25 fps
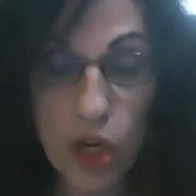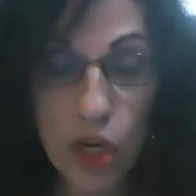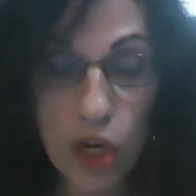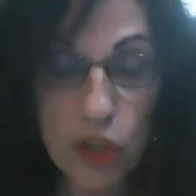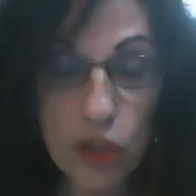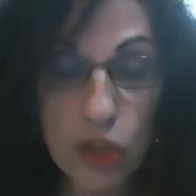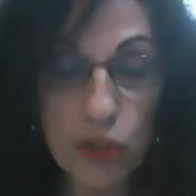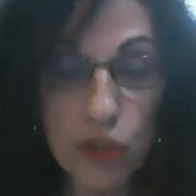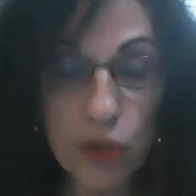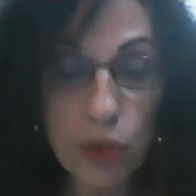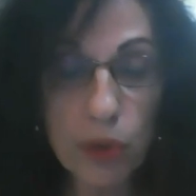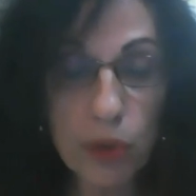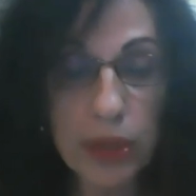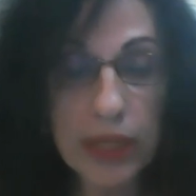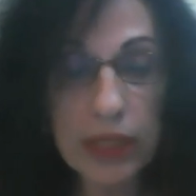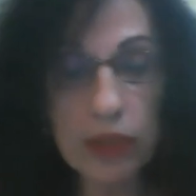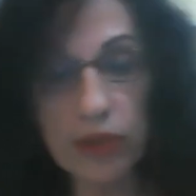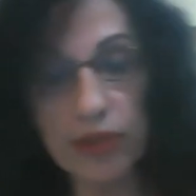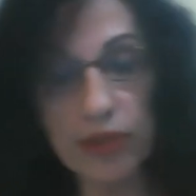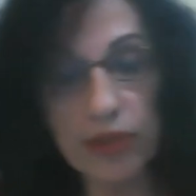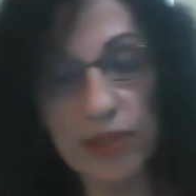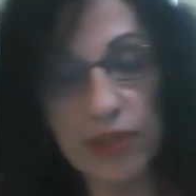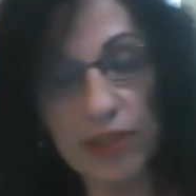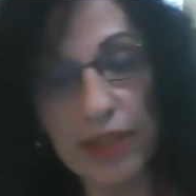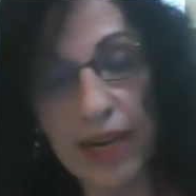During her
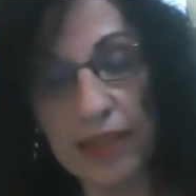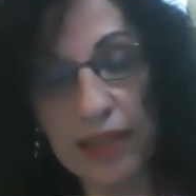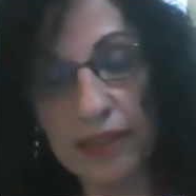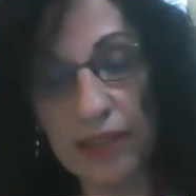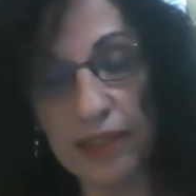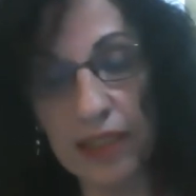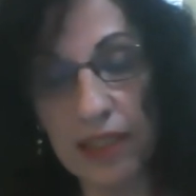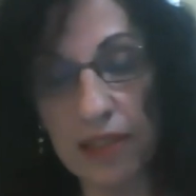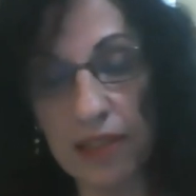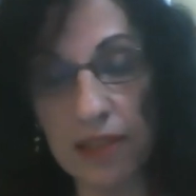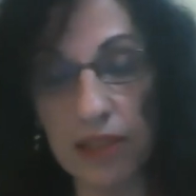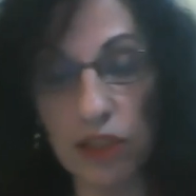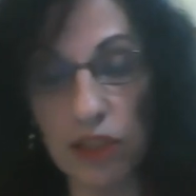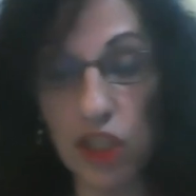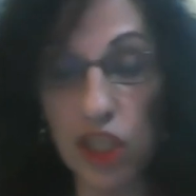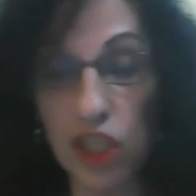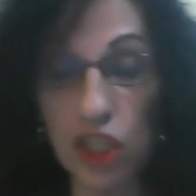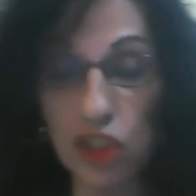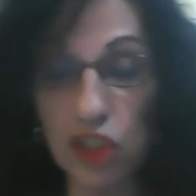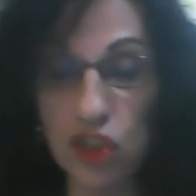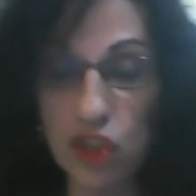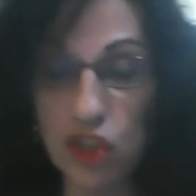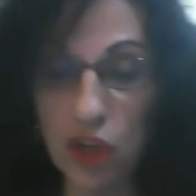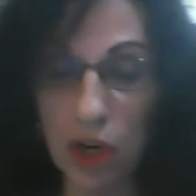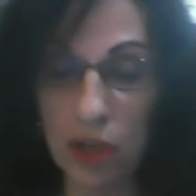studies, she
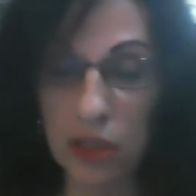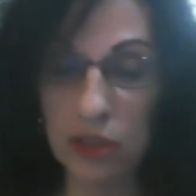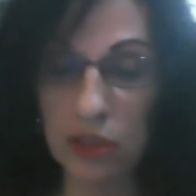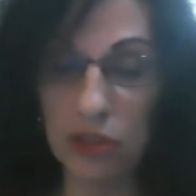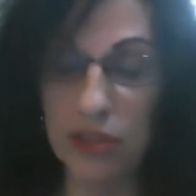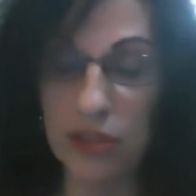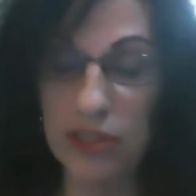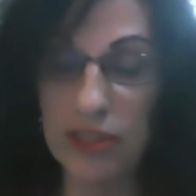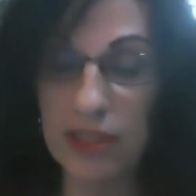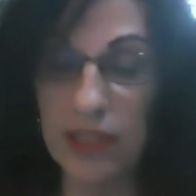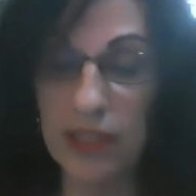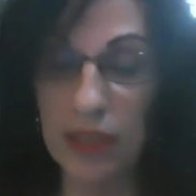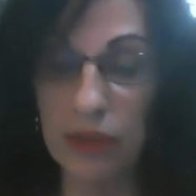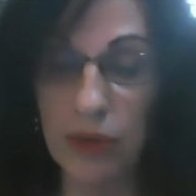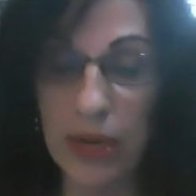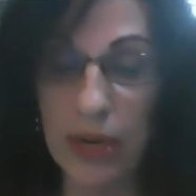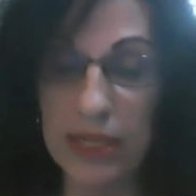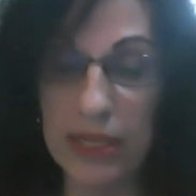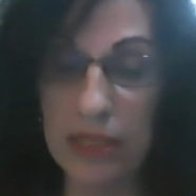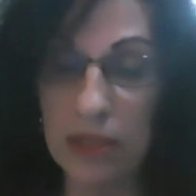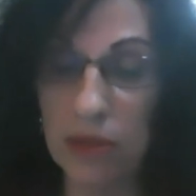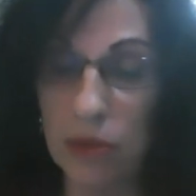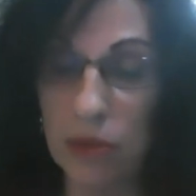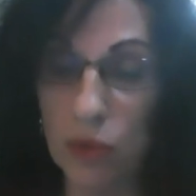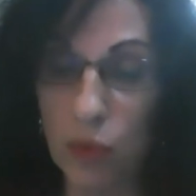joined the
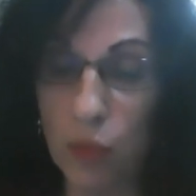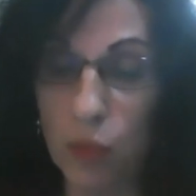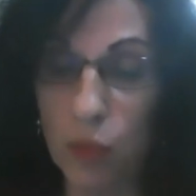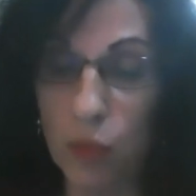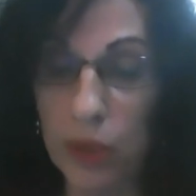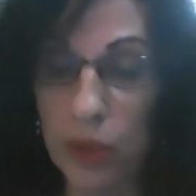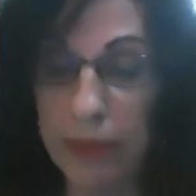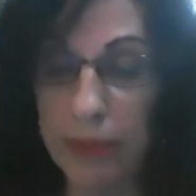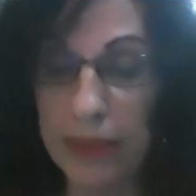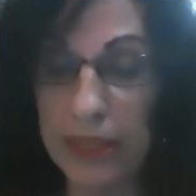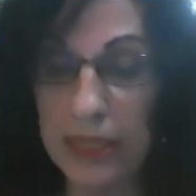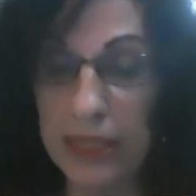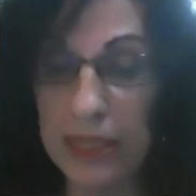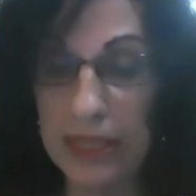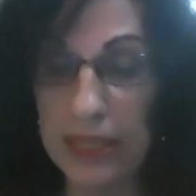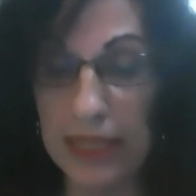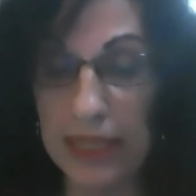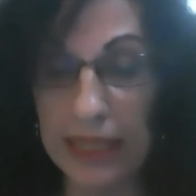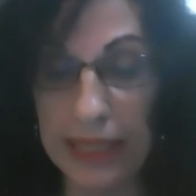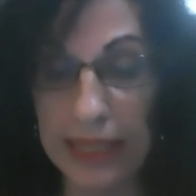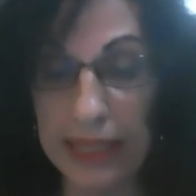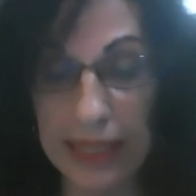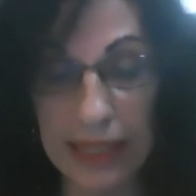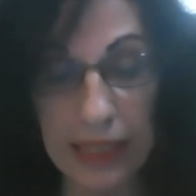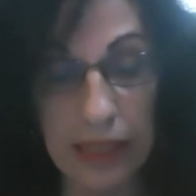Syrian Women's
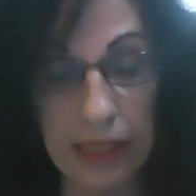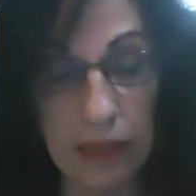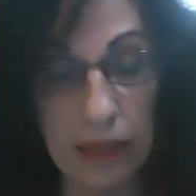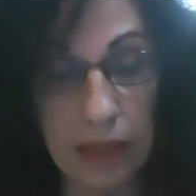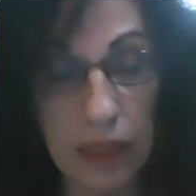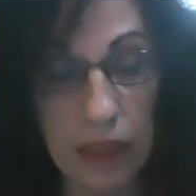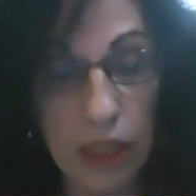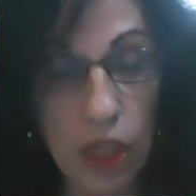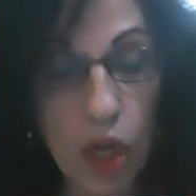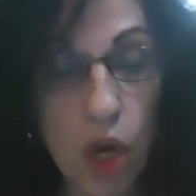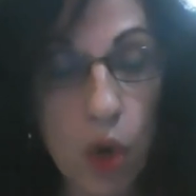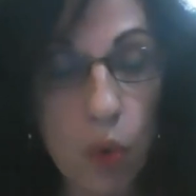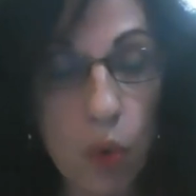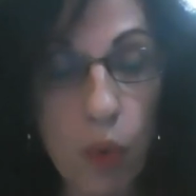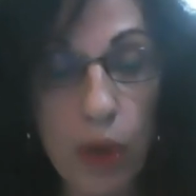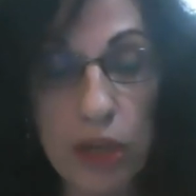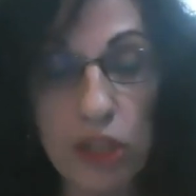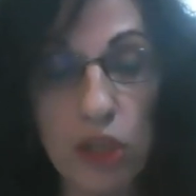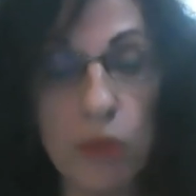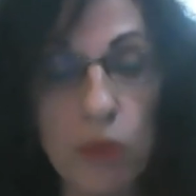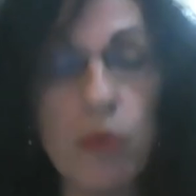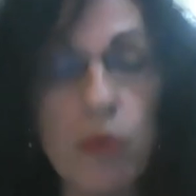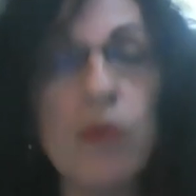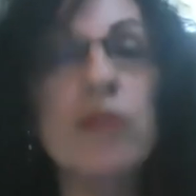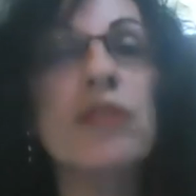League, where
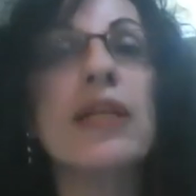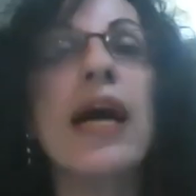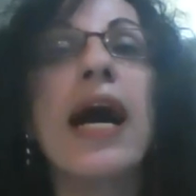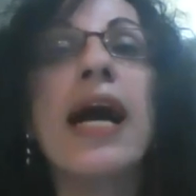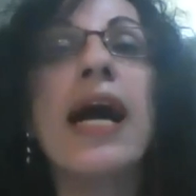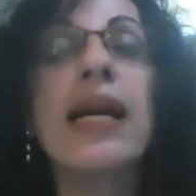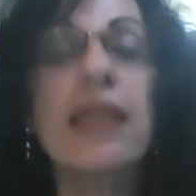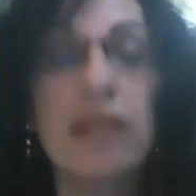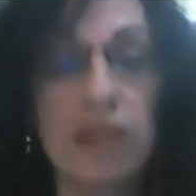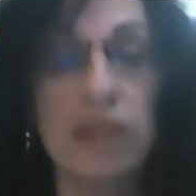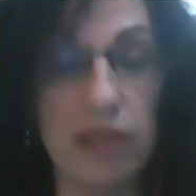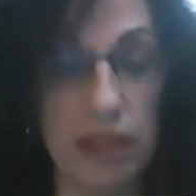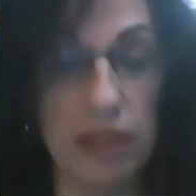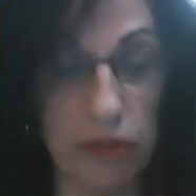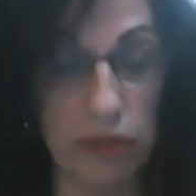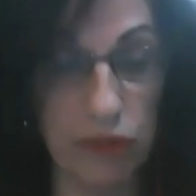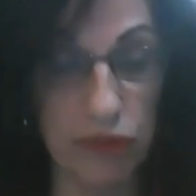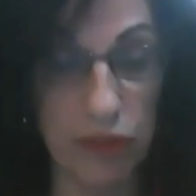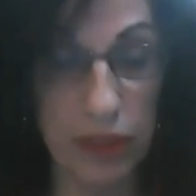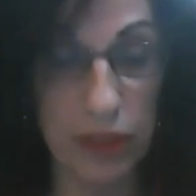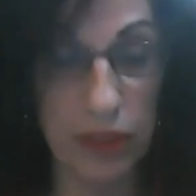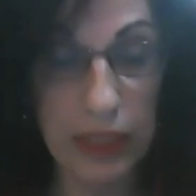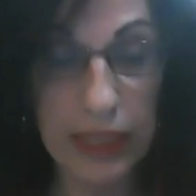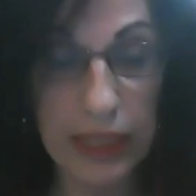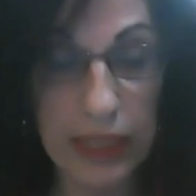she was active
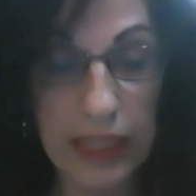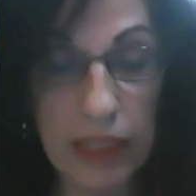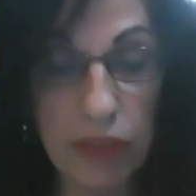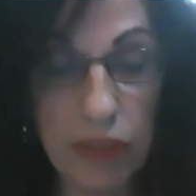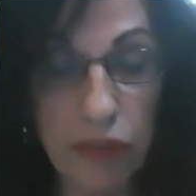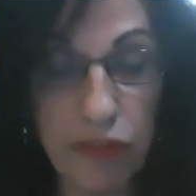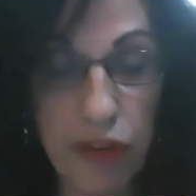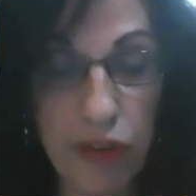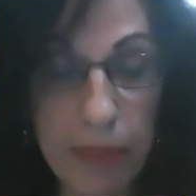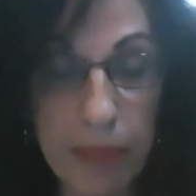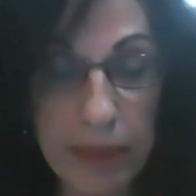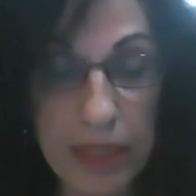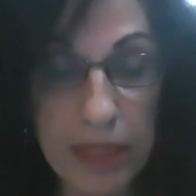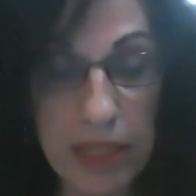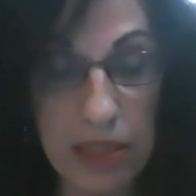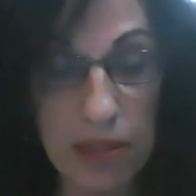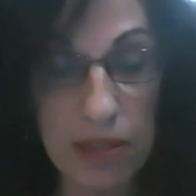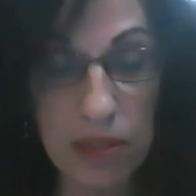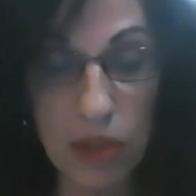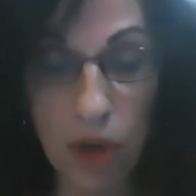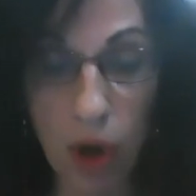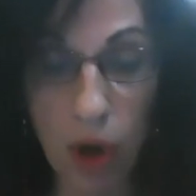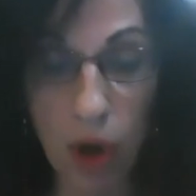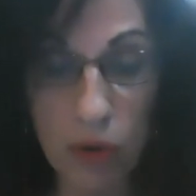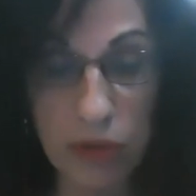in feminist
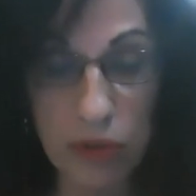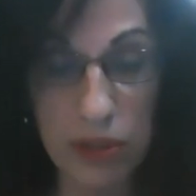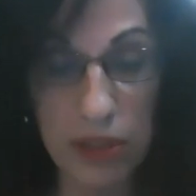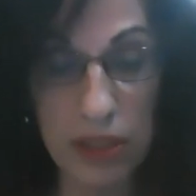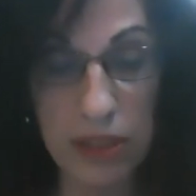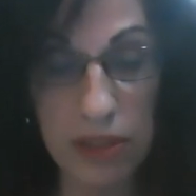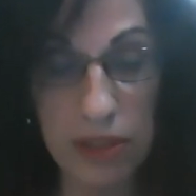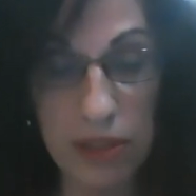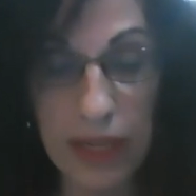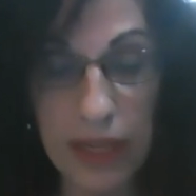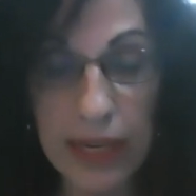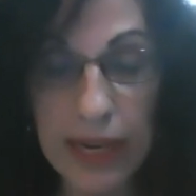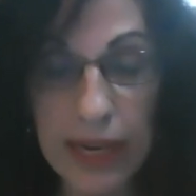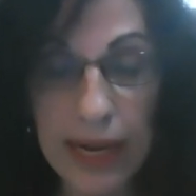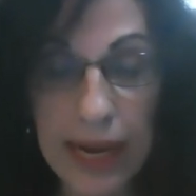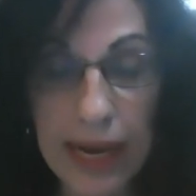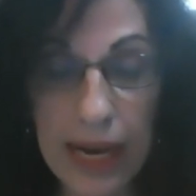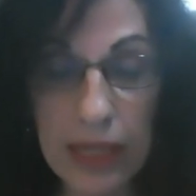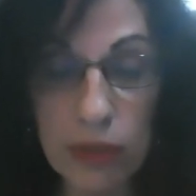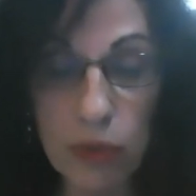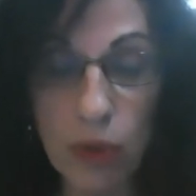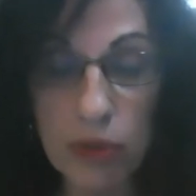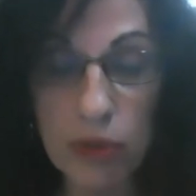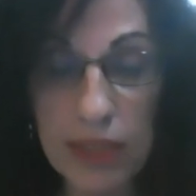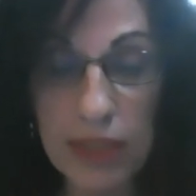causes
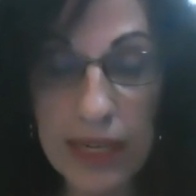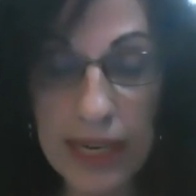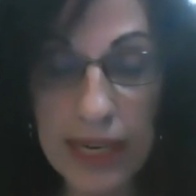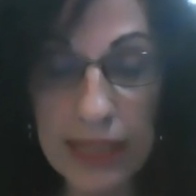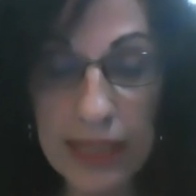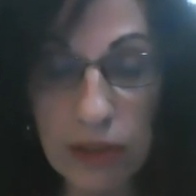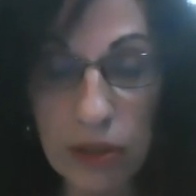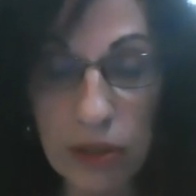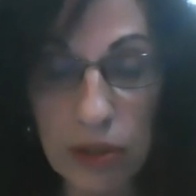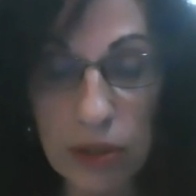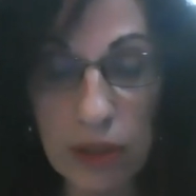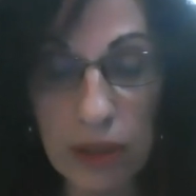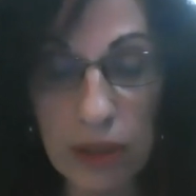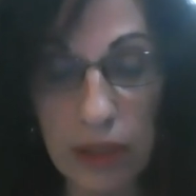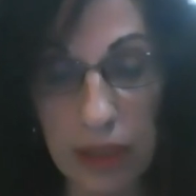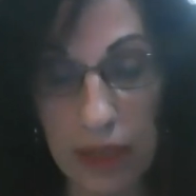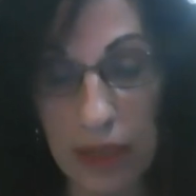and was later